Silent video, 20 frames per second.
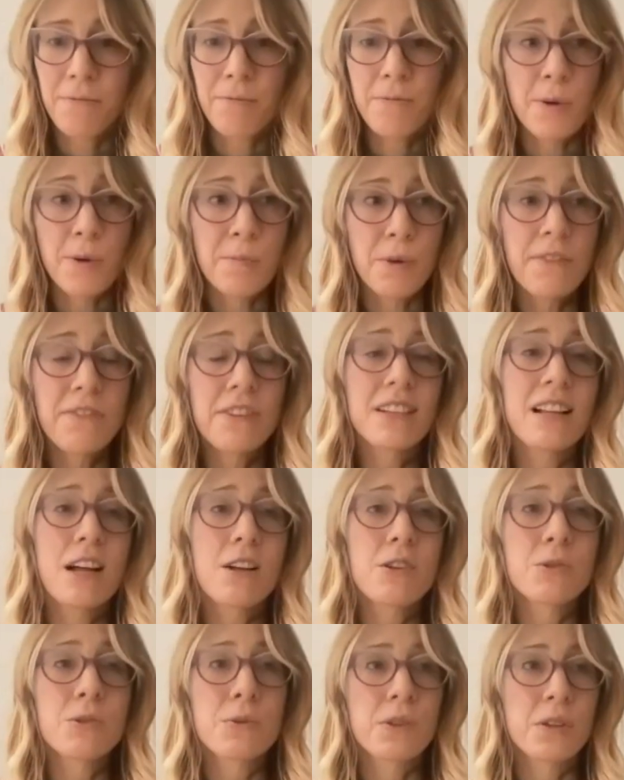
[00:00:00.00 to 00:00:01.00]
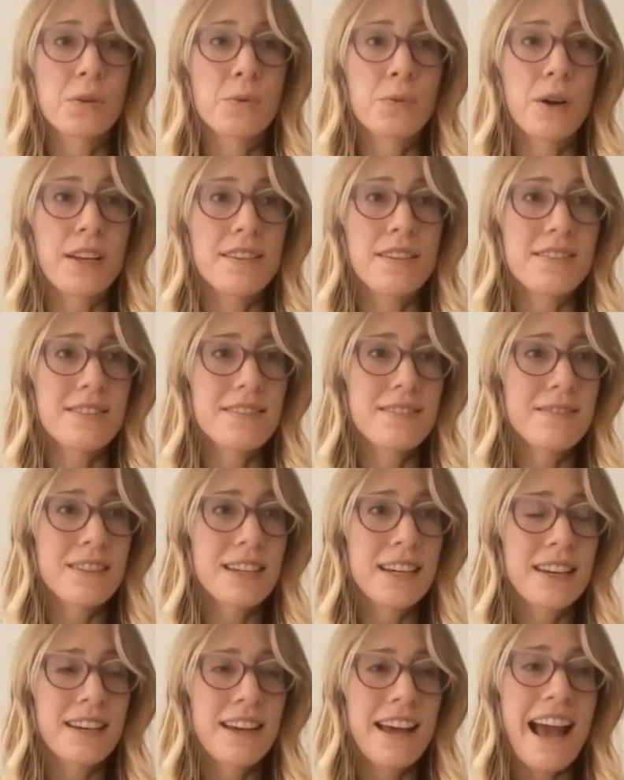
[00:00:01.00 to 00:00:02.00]
Above the Clouds really was
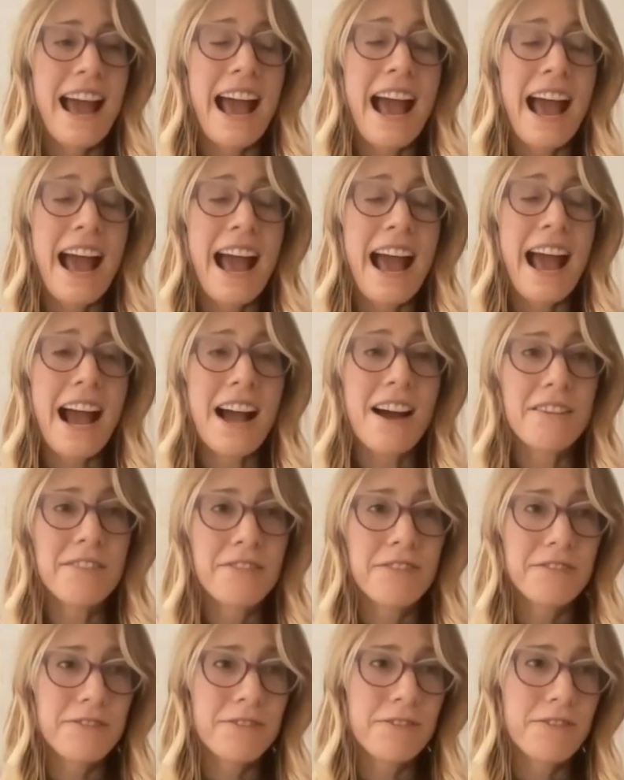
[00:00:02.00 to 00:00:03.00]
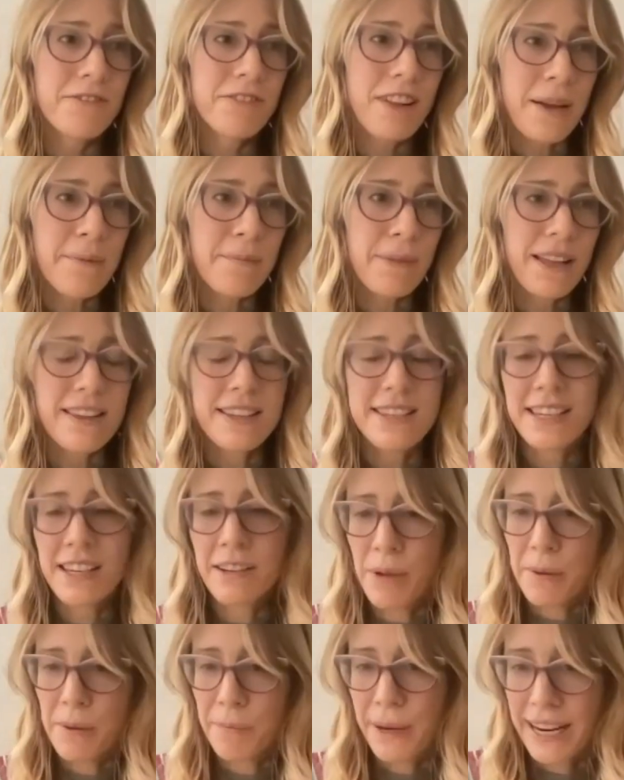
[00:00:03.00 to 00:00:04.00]
half flying by the seat of
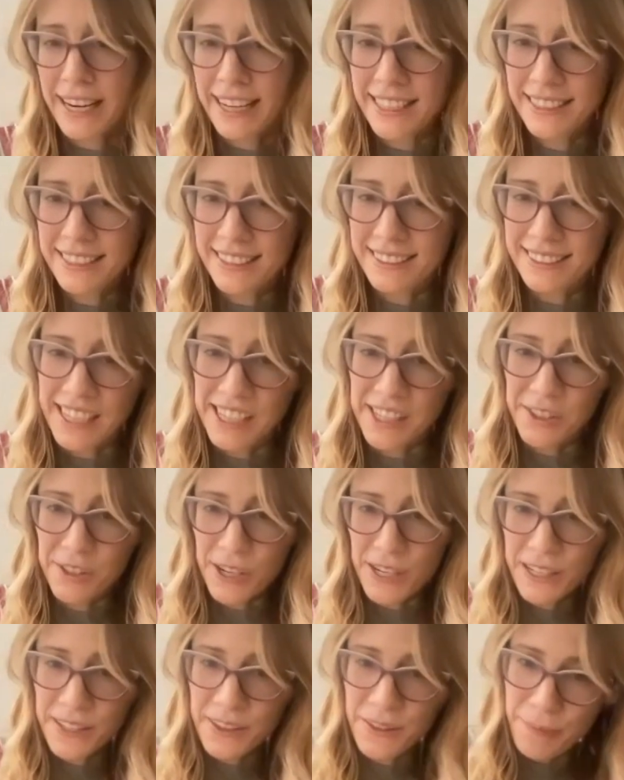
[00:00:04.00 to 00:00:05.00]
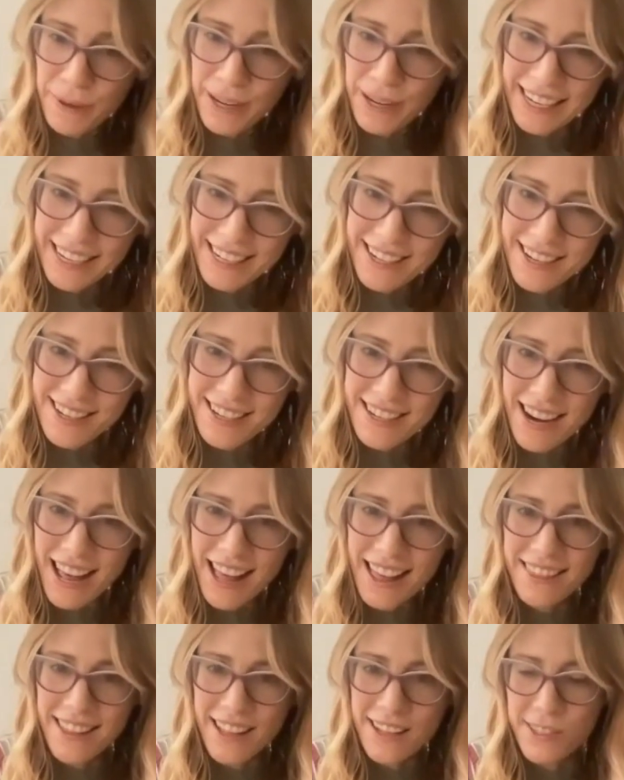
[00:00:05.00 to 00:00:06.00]
my pants as I created the page,
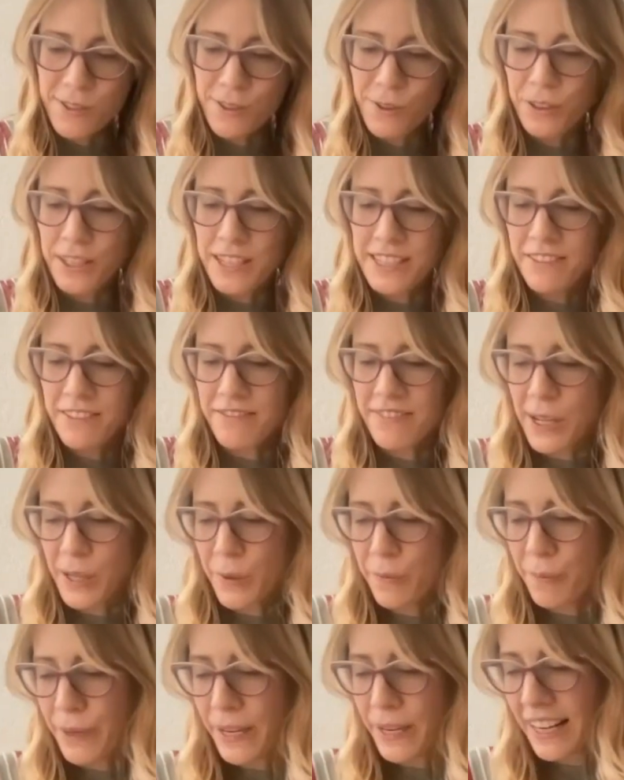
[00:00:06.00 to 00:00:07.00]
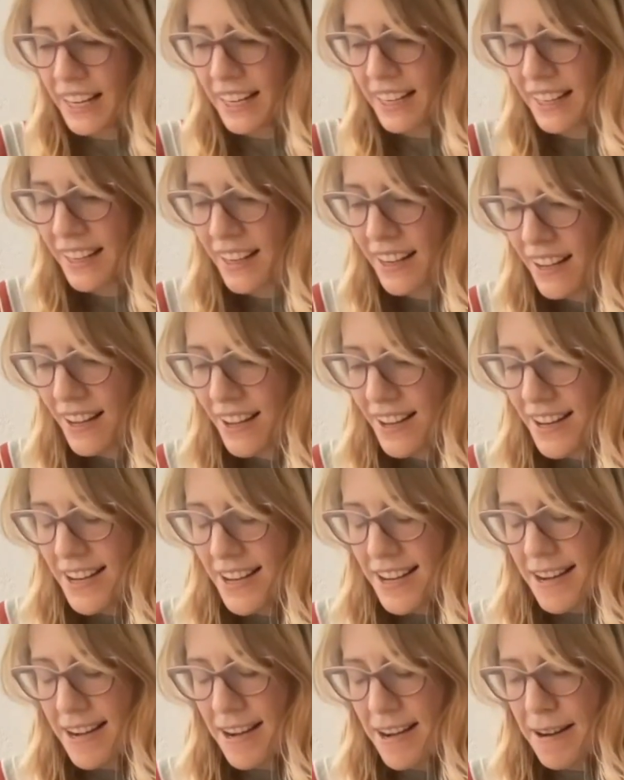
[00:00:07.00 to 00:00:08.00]
and then slowly developing
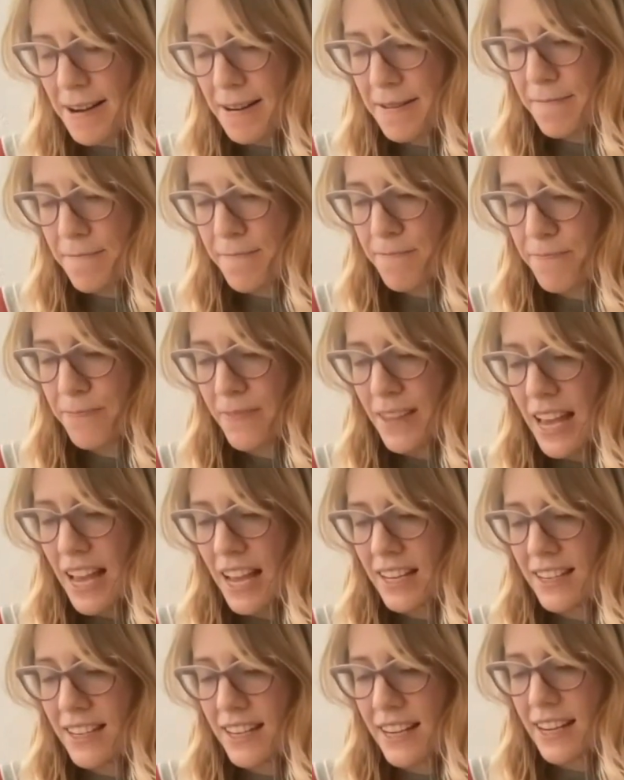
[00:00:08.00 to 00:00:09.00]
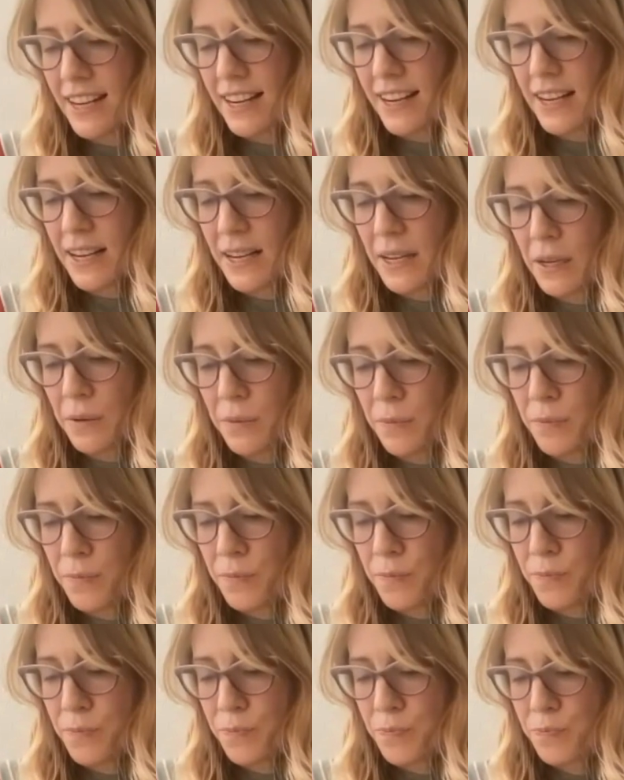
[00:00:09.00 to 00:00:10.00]
and getting
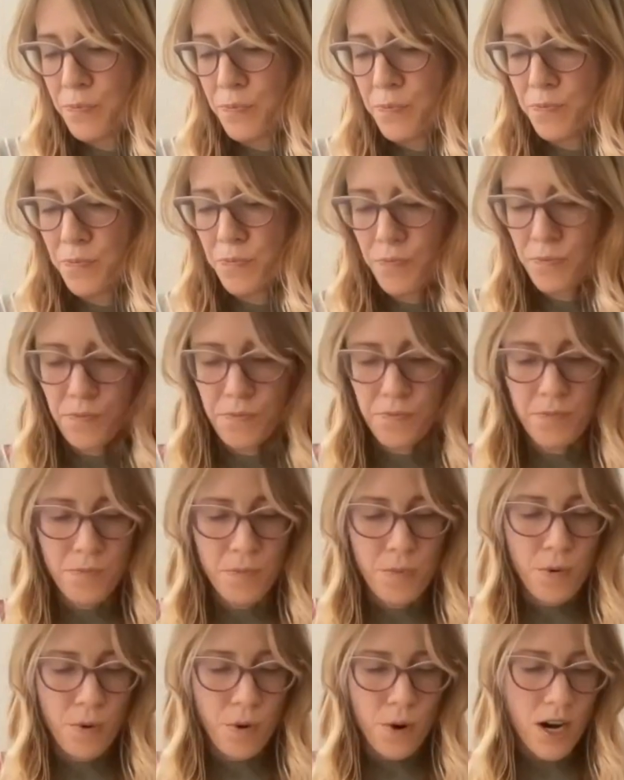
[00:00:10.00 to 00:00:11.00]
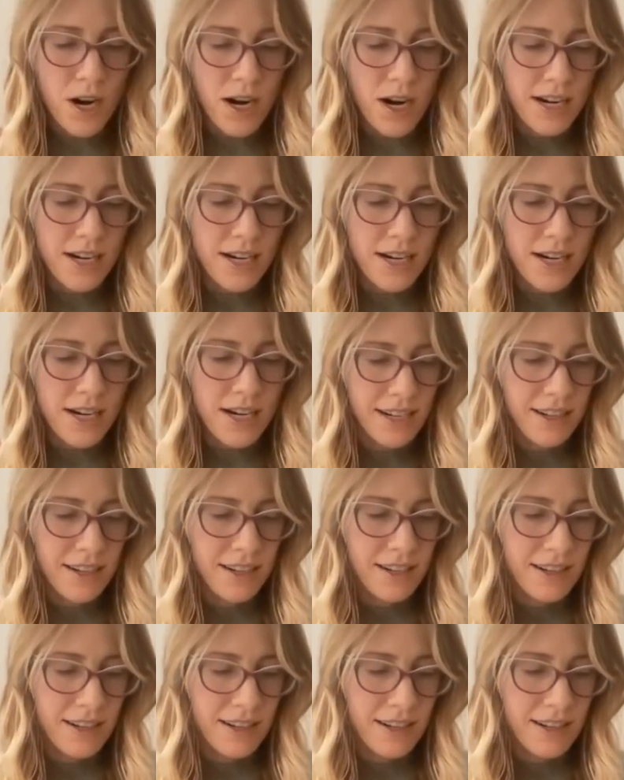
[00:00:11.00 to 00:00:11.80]
more.